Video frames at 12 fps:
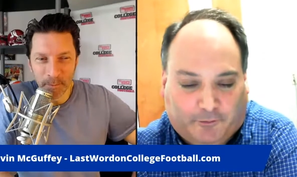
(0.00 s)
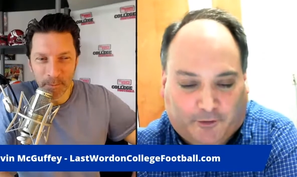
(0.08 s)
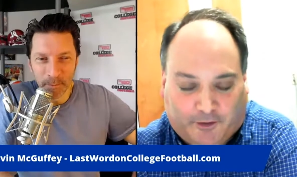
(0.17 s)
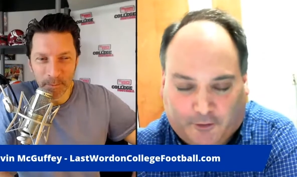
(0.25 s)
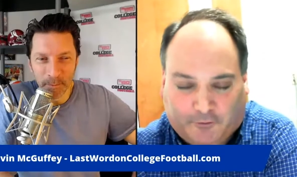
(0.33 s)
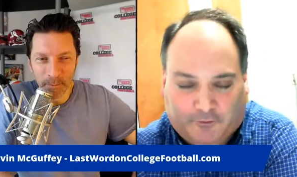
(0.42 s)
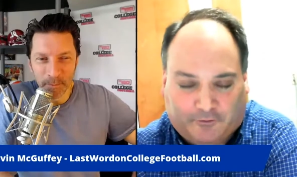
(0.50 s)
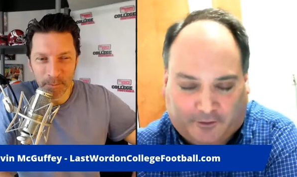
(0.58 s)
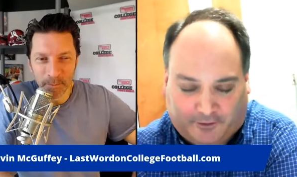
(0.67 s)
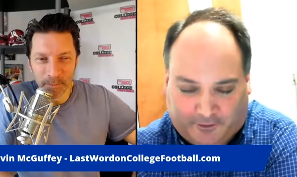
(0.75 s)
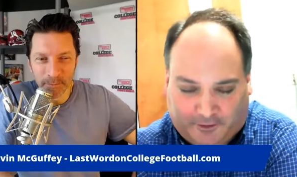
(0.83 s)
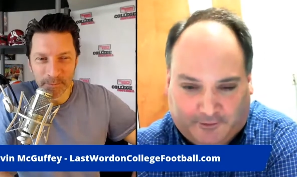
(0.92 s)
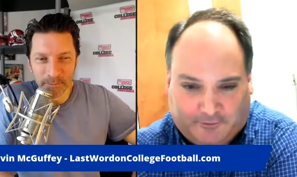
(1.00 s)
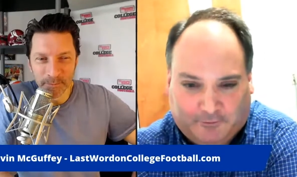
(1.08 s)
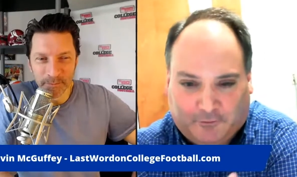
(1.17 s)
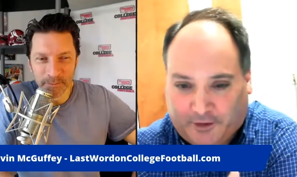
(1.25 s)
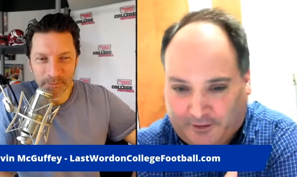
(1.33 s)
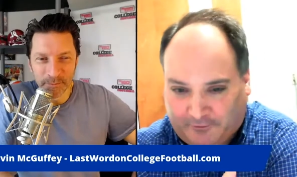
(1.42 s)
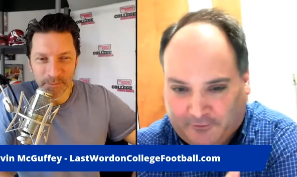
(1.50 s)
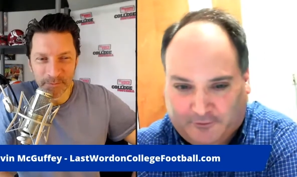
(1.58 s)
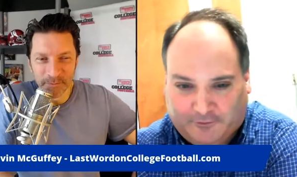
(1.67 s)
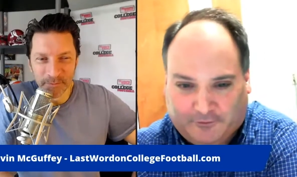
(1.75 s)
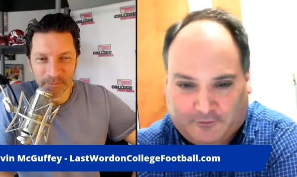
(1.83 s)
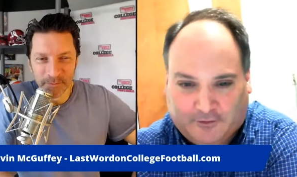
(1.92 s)
Speaker 1: years. It's undergone some
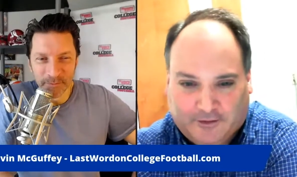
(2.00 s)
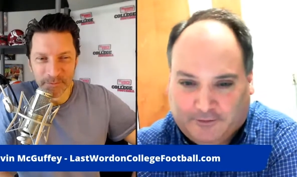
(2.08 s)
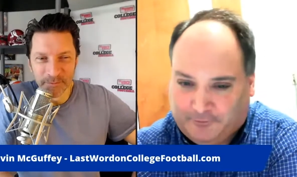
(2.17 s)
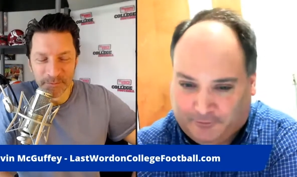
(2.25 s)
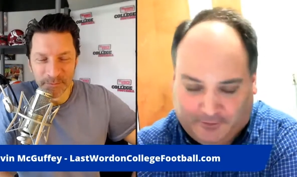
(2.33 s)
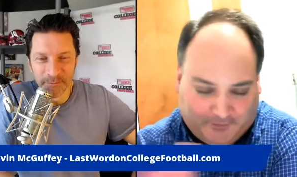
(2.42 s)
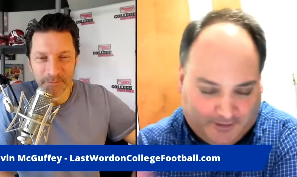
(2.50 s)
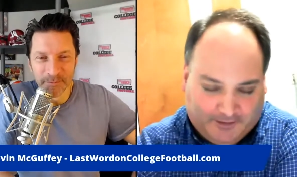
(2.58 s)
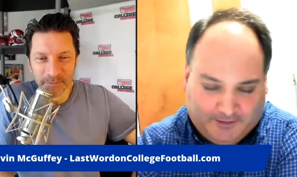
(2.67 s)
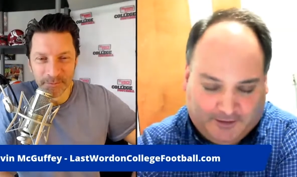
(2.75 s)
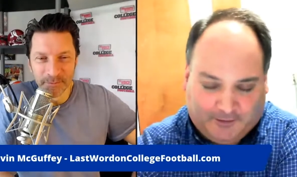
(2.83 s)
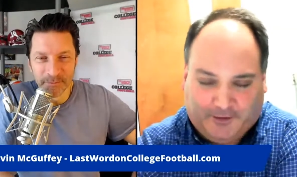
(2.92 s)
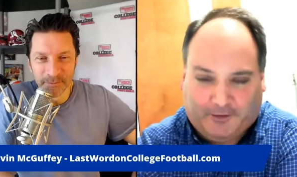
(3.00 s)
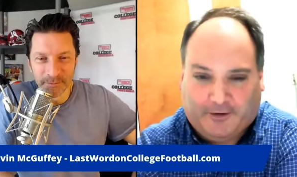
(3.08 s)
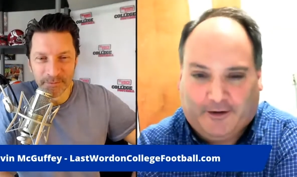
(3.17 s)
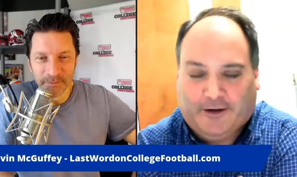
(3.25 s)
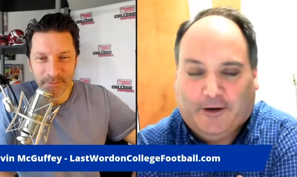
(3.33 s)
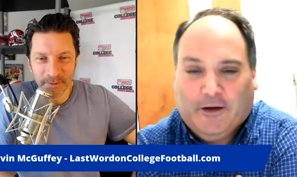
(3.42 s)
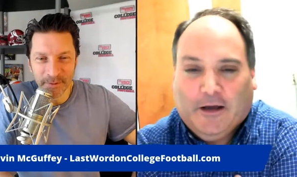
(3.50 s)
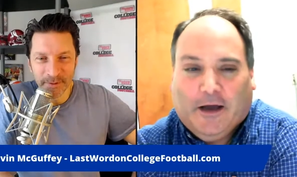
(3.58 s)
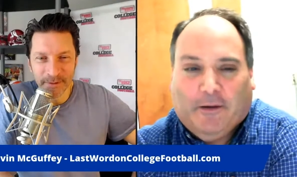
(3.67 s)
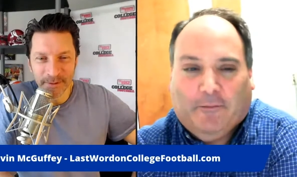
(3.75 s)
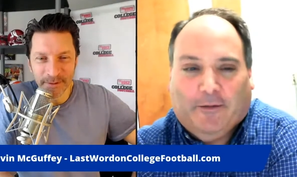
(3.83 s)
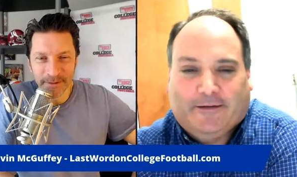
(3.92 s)
changes. We'll have to get into all that right now,
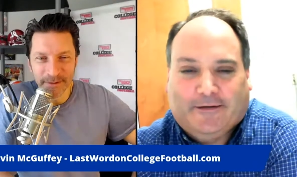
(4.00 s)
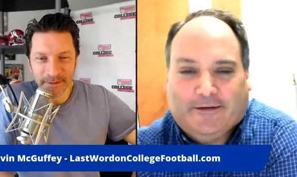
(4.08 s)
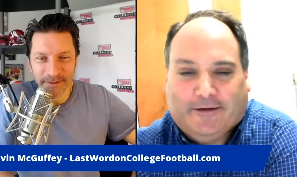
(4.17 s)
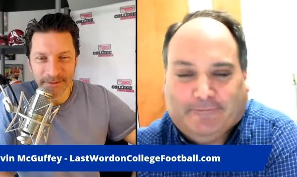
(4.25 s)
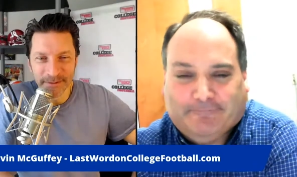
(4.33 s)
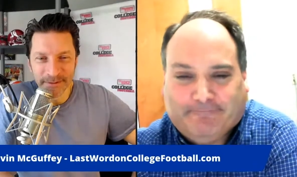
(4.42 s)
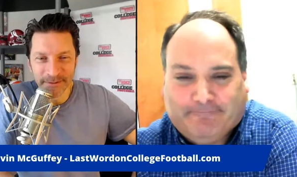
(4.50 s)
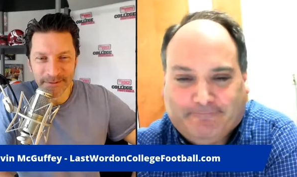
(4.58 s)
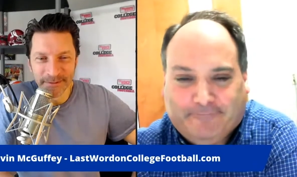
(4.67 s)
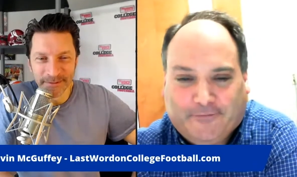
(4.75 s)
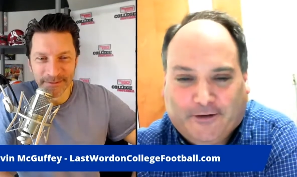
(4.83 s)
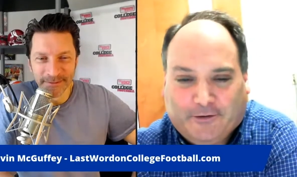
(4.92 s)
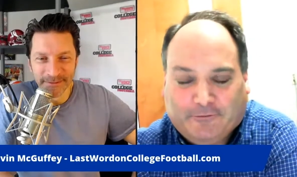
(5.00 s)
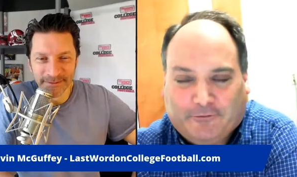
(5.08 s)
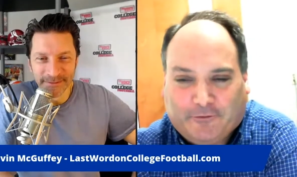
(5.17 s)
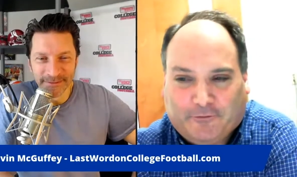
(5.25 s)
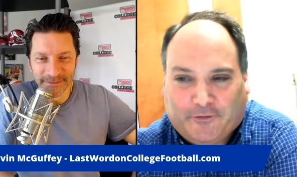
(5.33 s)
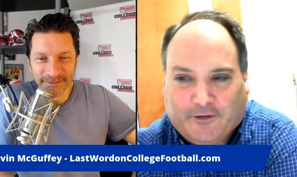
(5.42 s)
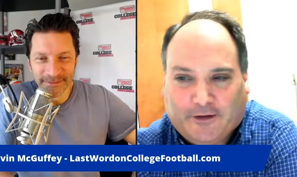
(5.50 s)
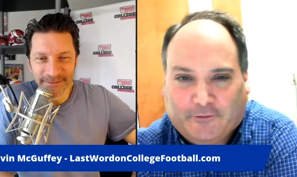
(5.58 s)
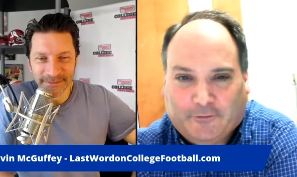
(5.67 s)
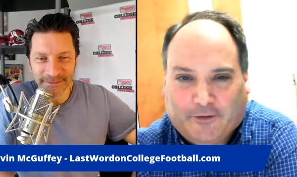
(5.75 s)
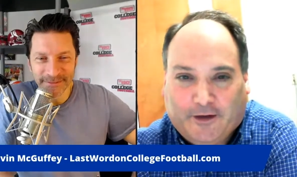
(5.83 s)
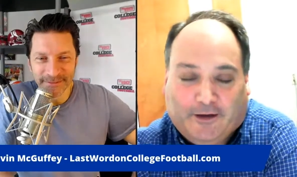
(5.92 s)
but, um, you know, for things,
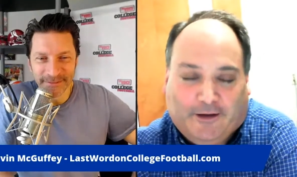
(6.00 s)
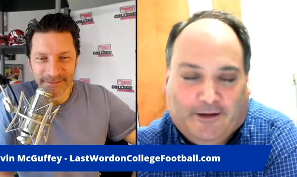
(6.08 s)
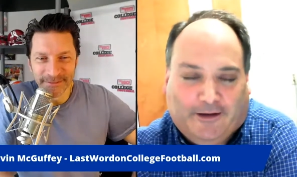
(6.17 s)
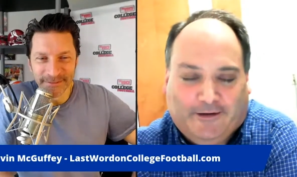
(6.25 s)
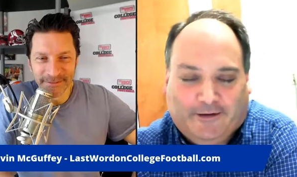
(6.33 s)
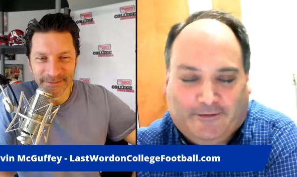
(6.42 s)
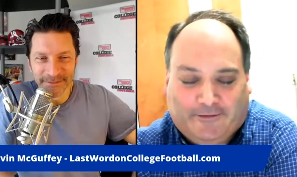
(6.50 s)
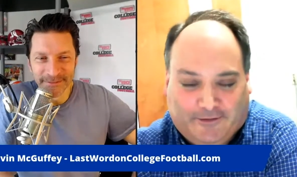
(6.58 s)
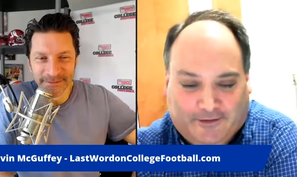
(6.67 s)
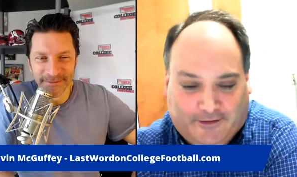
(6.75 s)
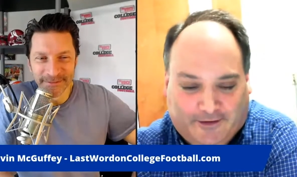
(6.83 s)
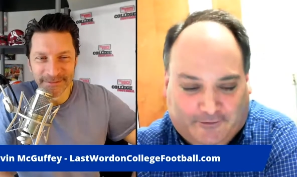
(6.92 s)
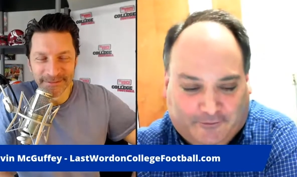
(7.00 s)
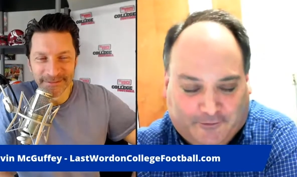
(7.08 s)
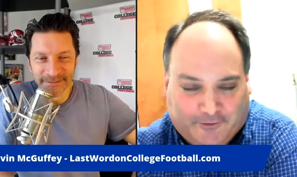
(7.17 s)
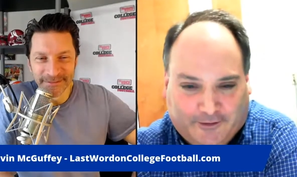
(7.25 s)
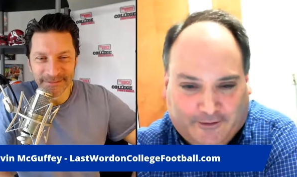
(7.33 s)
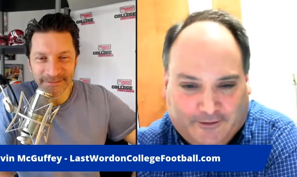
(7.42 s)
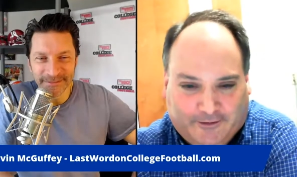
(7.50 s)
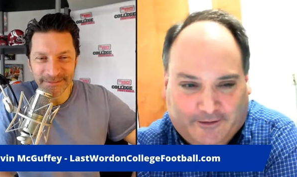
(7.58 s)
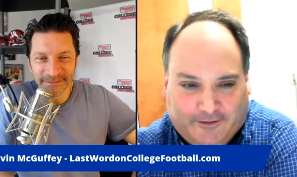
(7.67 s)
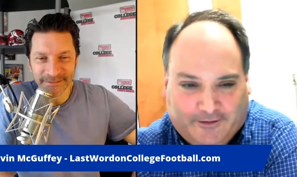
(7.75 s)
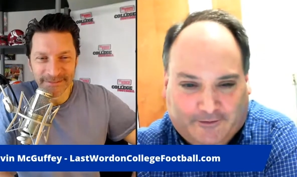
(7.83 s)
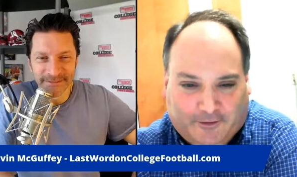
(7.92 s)
but yeah, it, it's, it, it's fun. It,
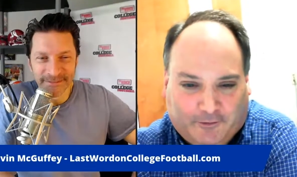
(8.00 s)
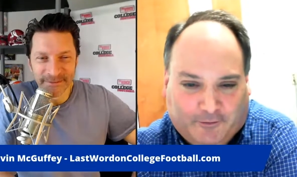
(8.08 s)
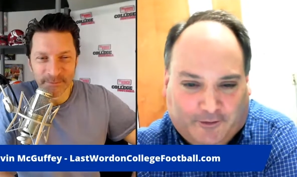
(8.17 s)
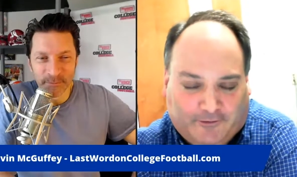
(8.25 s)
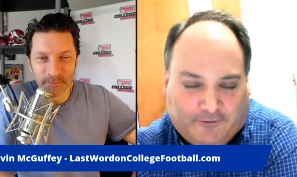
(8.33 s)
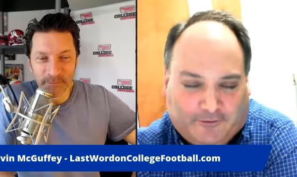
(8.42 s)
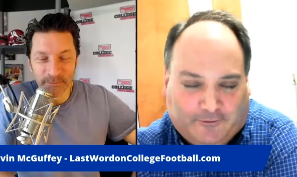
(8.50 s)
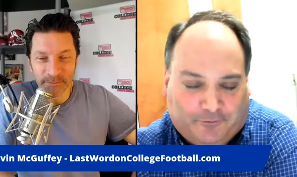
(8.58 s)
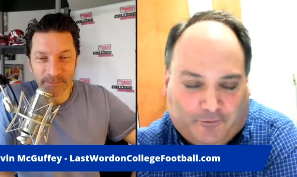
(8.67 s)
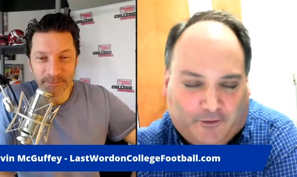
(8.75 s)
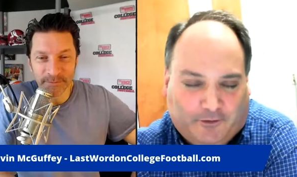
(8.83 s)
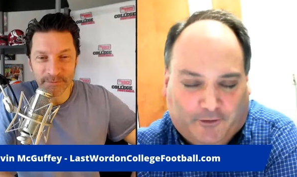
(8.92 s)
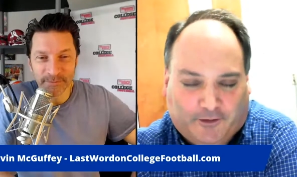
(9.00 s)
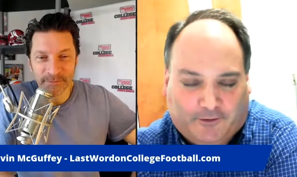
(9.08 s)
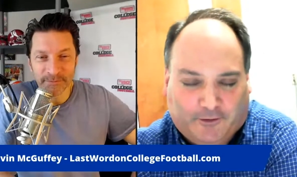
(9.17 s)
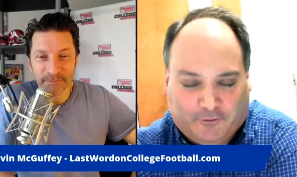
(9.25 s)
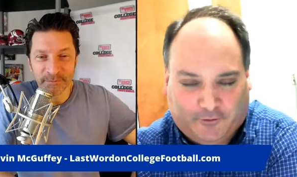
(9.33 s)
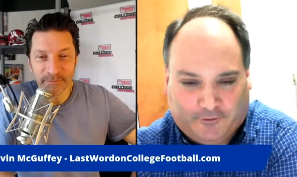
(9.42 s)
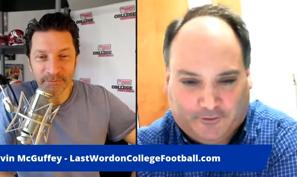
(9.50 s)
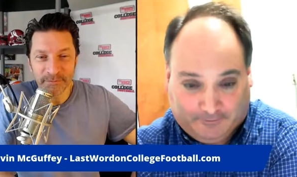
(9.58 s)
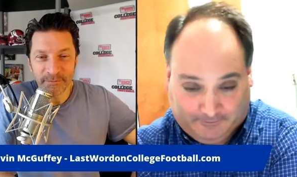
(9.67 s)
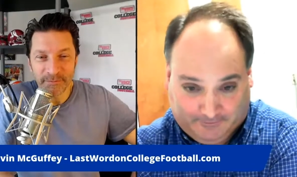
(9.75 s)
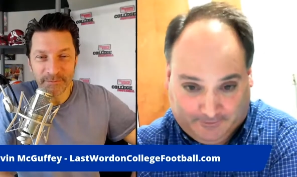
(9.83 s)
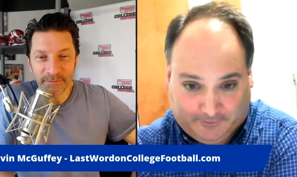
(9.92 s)
it's always, if I told you that
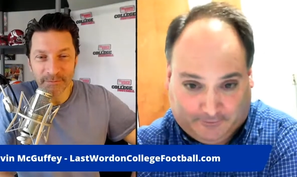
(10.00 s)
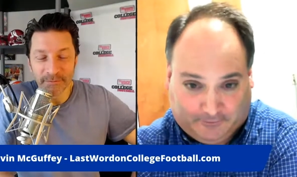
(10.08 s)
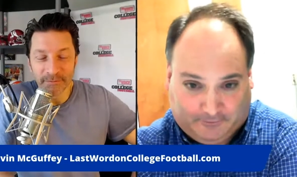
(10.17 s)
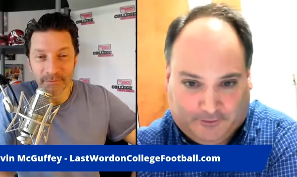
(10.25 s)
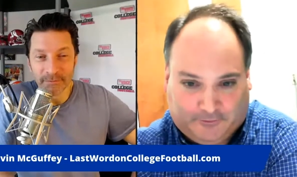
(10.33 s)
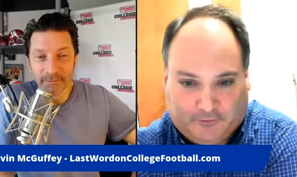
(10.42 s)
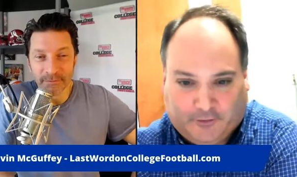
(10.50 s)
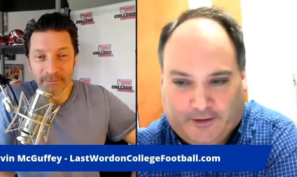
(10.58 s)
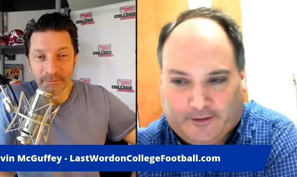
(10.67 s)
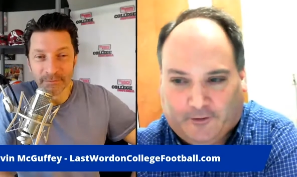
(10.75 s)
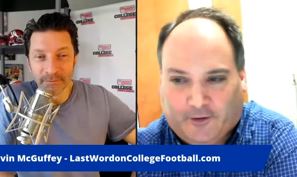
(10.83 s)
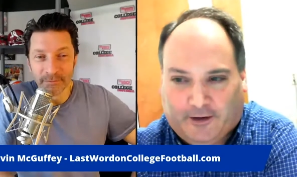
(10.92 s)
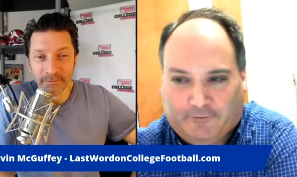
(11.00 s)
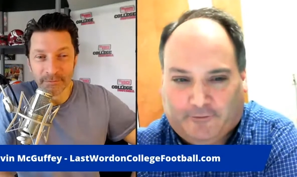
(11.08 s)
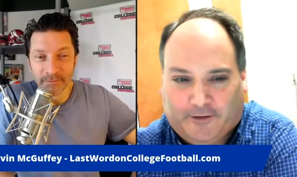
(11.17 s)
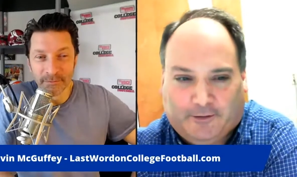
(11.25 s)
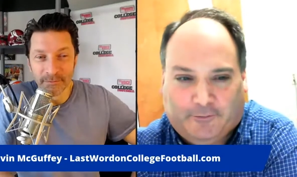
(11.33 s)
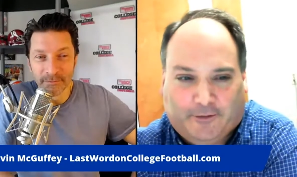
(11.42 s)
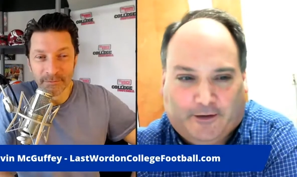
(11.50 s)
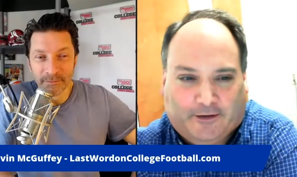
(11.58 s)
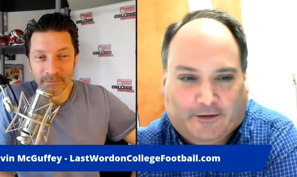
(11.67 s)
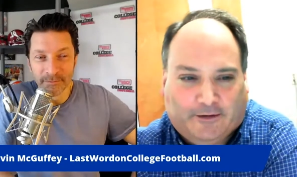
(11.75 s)
this, this late in life that I'd be, uh,